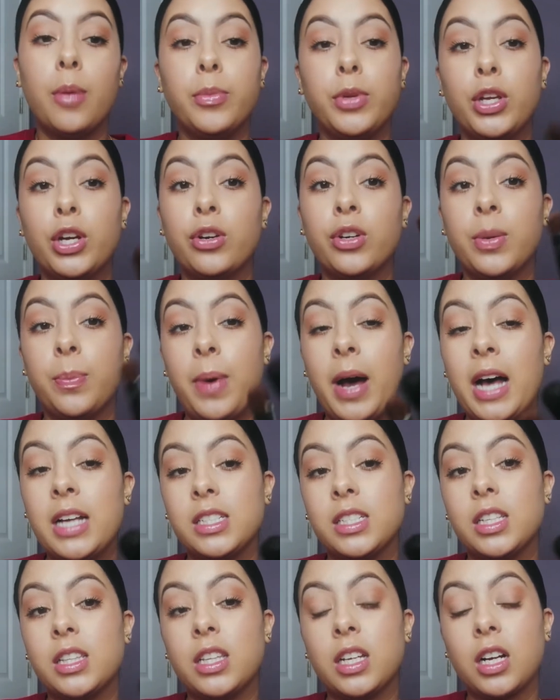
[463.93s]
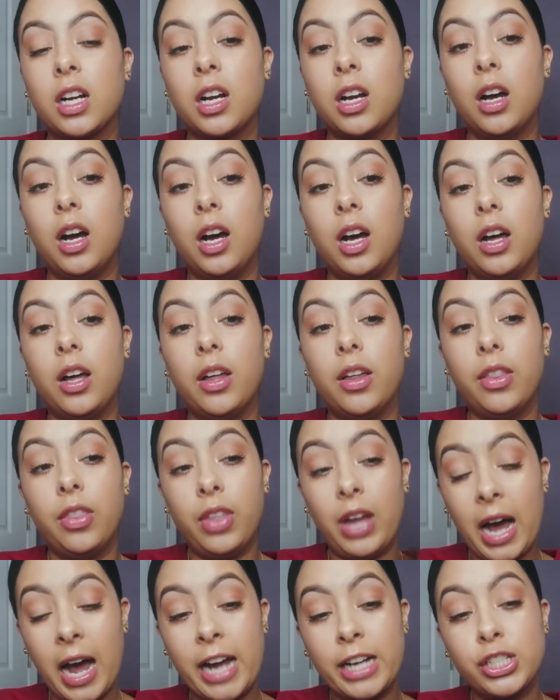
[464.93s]
You know, deposit
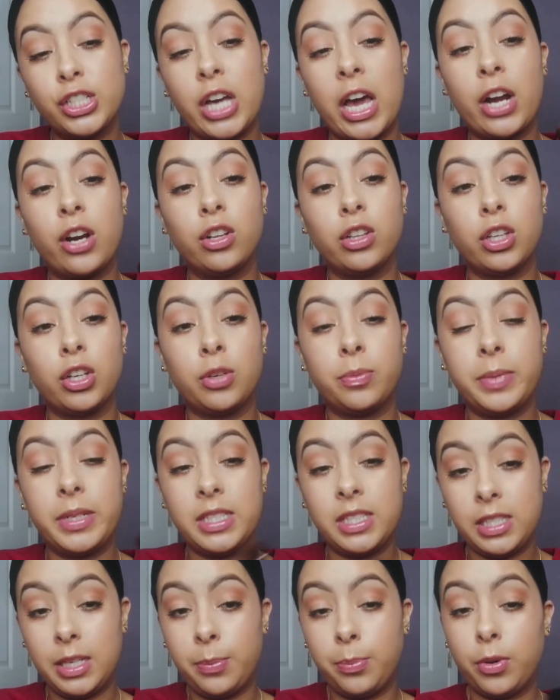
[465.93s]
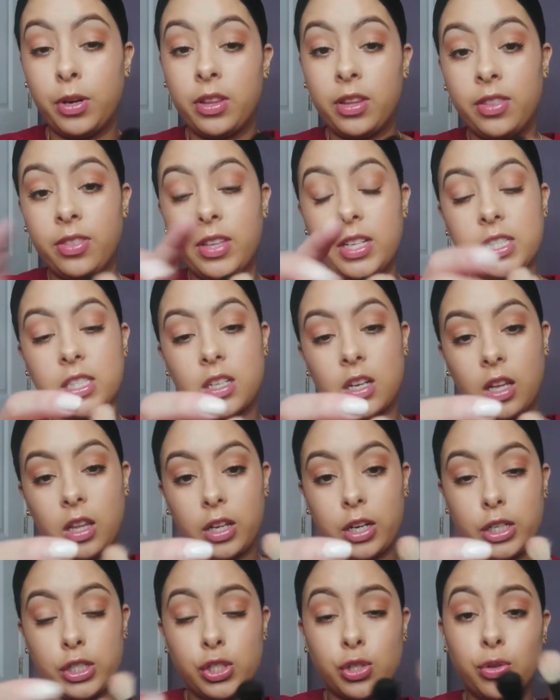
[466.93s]
the eyeshadow a little bit deeper than this
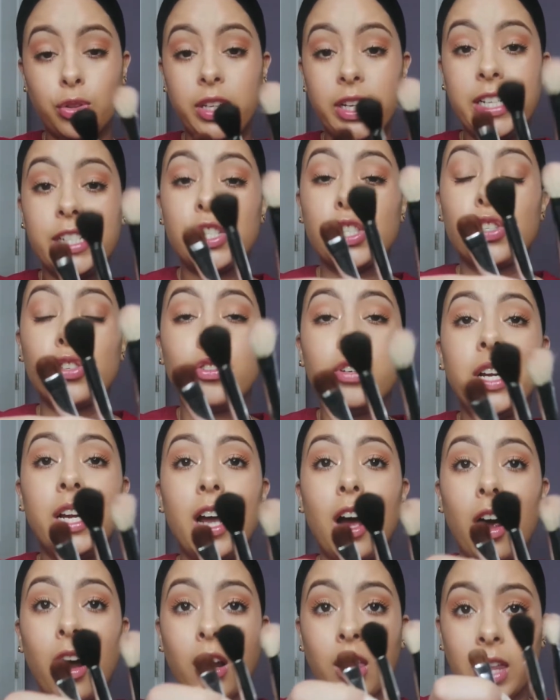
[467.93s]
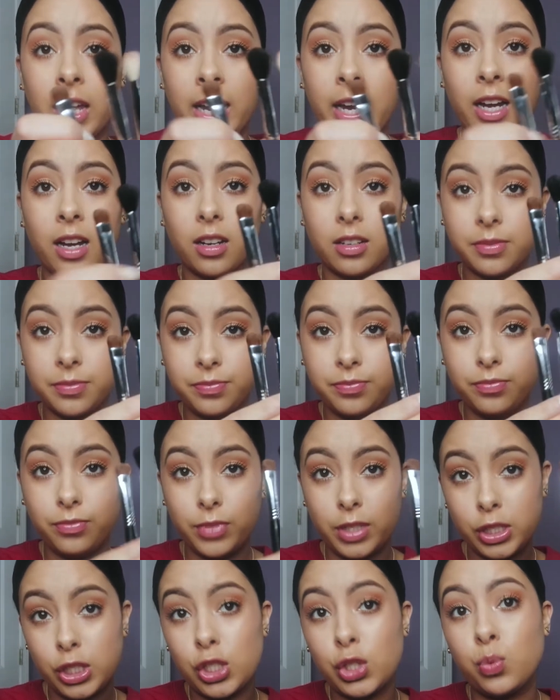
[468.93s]
color. So these 3 are like,
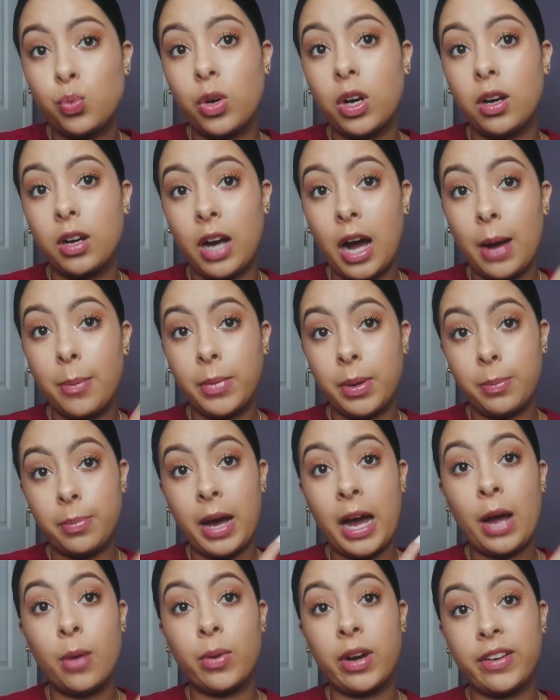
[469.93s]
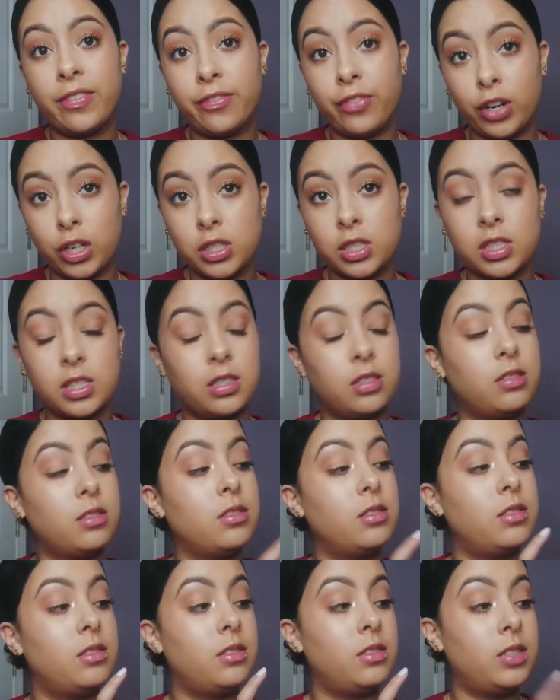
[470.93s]
this is what got me by when I first
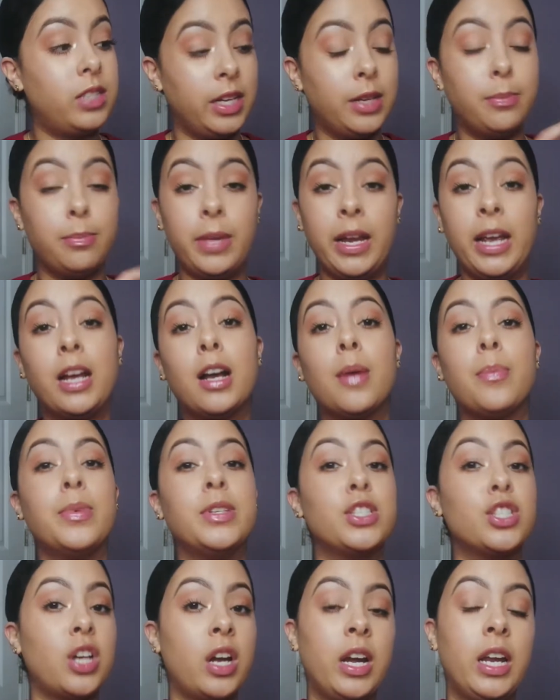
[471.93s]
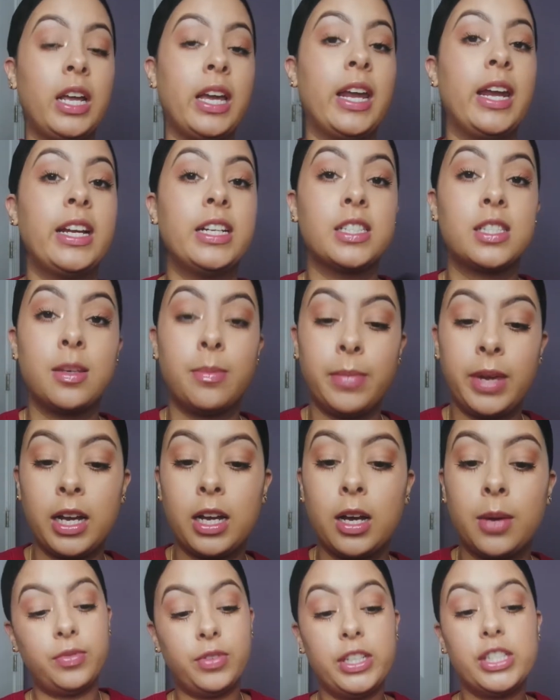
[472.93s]
did makeup and started getting into
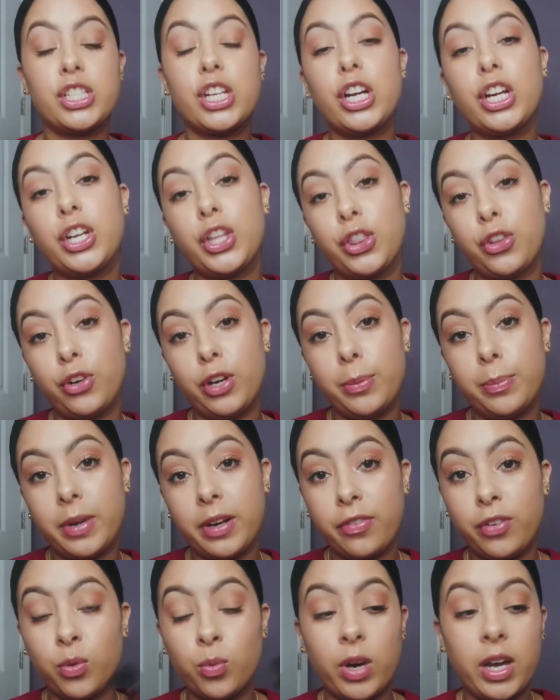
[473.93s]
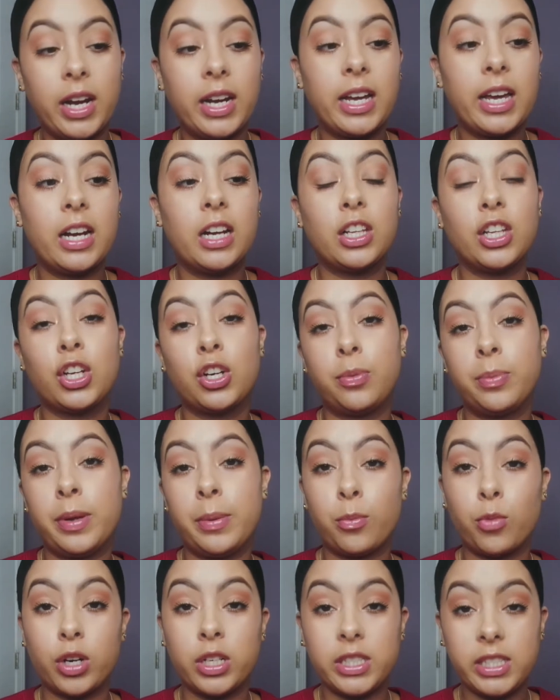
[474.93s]
makeup. These are your 3, but if you want to get a little bit
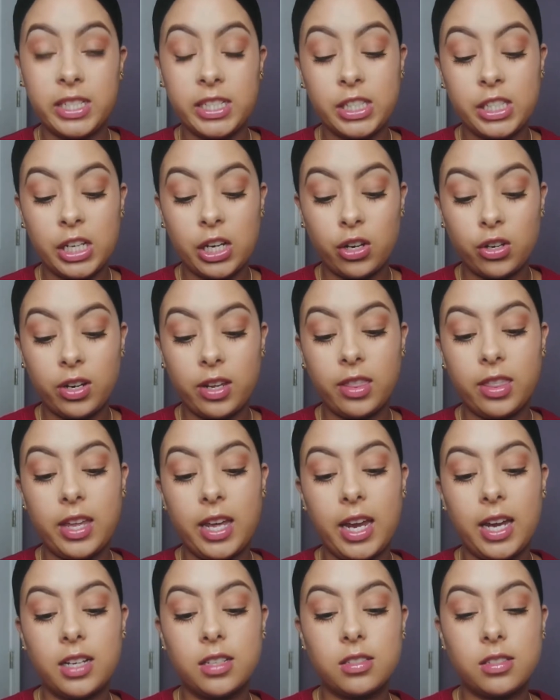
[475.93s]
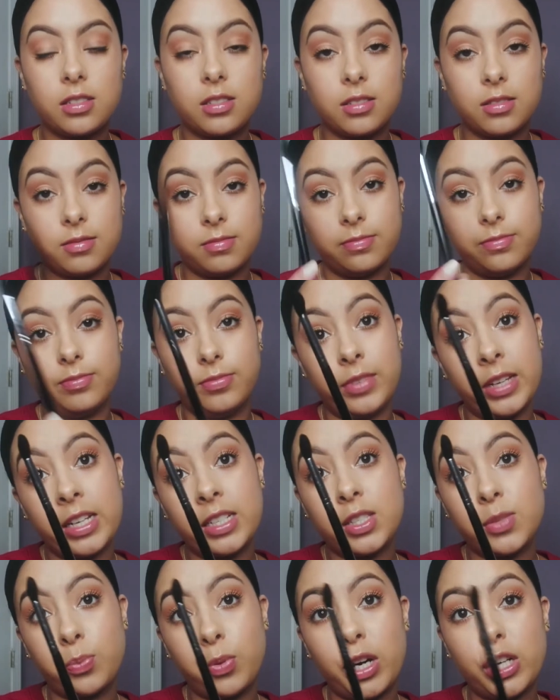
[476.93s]
more detailed on things,
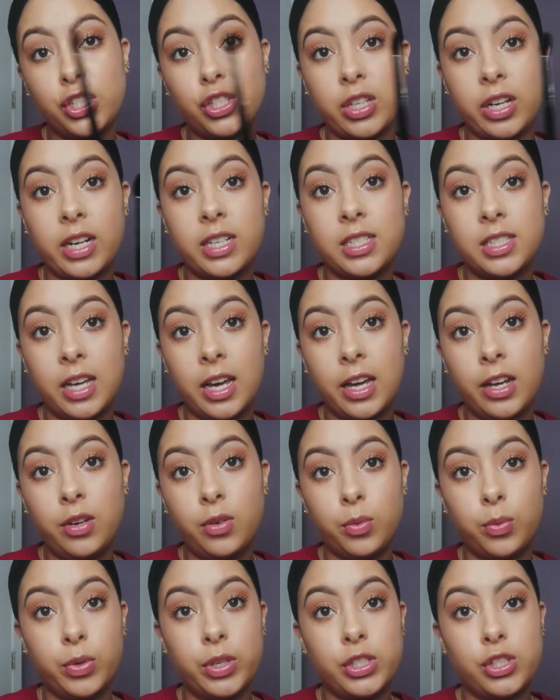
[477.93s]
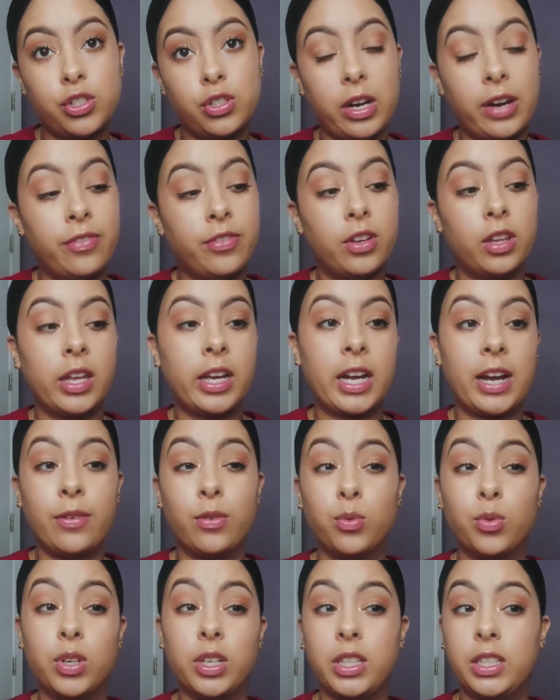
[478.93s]
this brush that I said, which I feel like
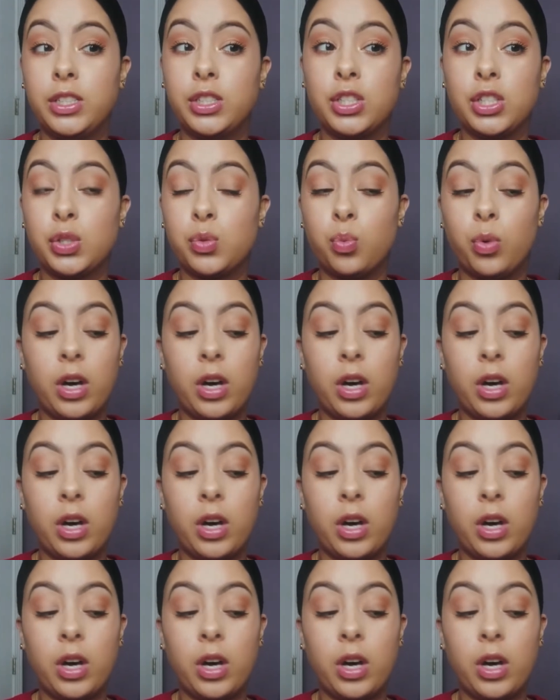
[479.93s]
everyone needs as